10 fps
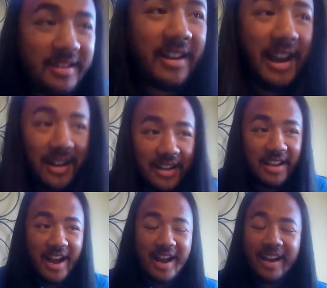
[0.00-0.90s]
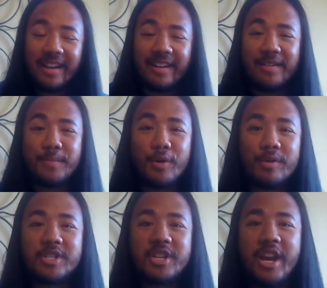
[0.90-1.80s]
kind of guy, and I'm
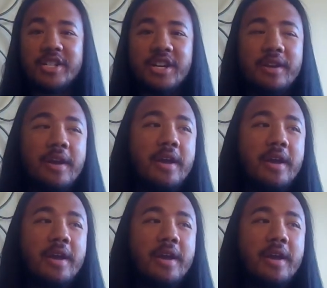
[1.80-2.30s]
always changing.